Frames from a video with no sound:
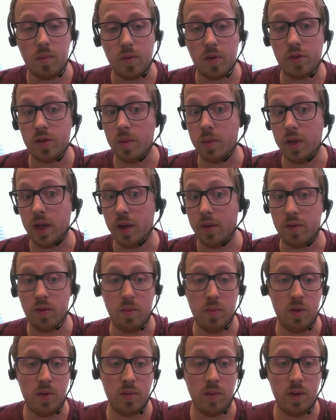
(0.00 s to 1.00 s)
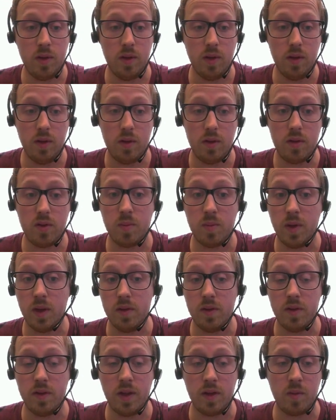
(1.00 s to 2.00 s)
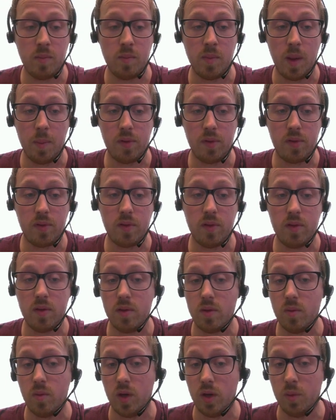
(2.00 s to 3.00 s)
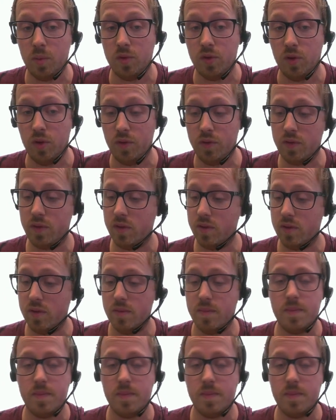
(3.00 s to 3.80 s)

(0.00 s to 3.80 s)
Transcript: similarity between the 3 genetic maps were observed.